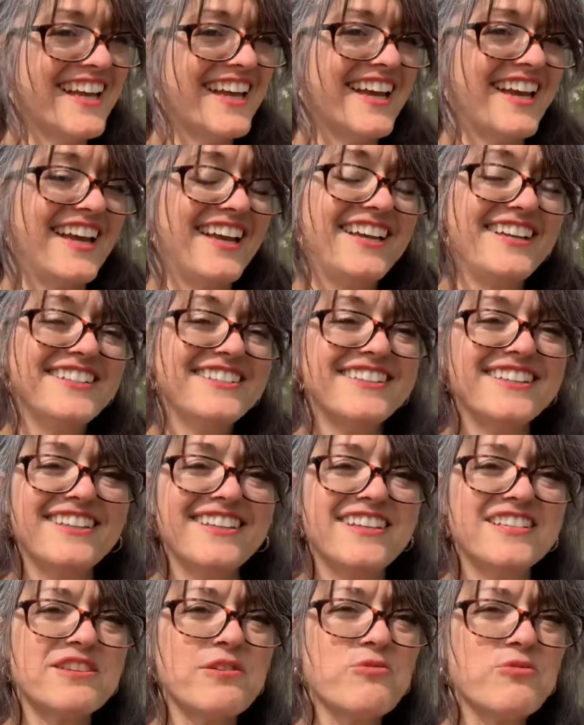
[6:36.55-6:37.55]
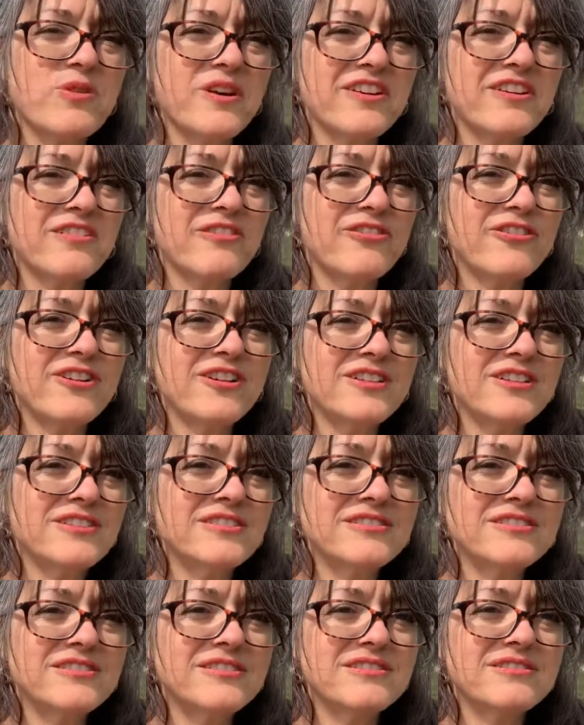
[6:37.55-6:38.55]
and it's a wonderful,
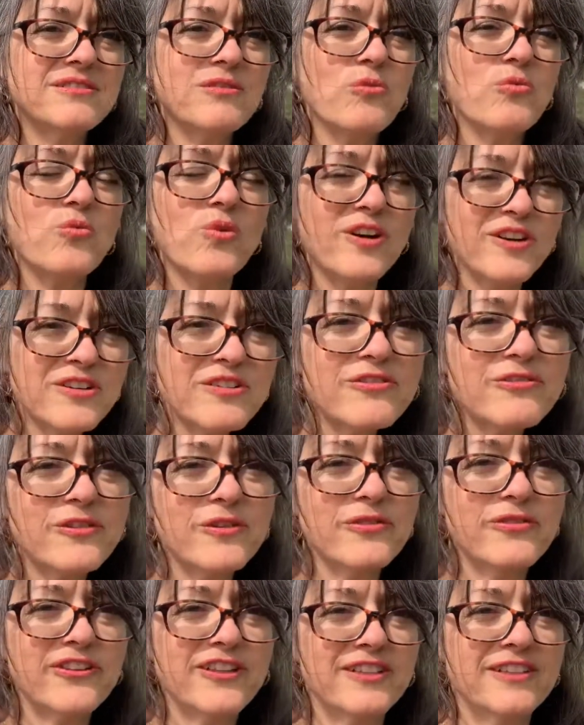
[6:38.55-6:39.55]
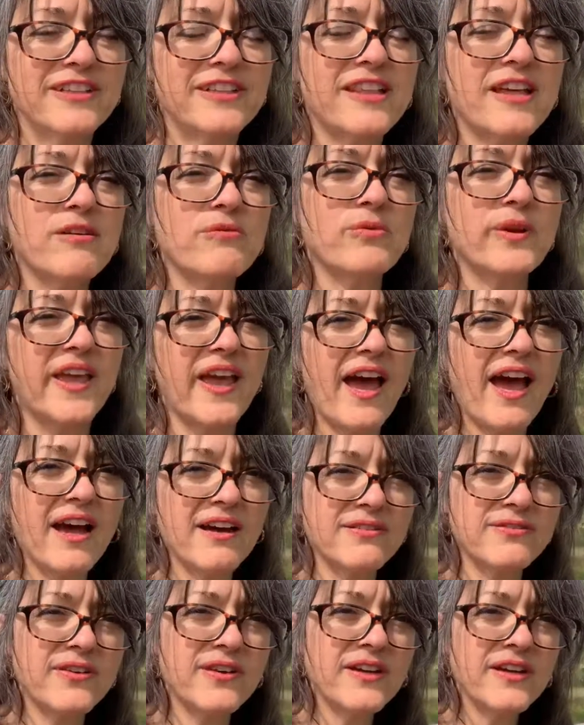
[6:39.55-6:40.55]
wonderful feeling that we
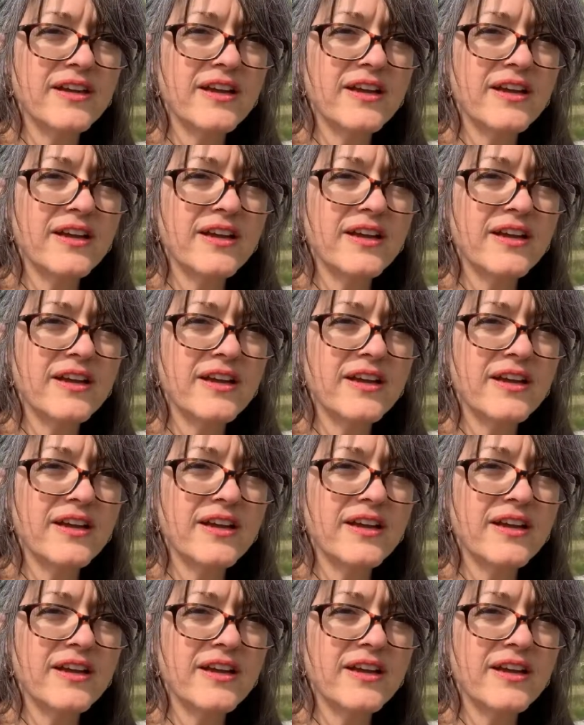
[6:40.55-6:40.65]
have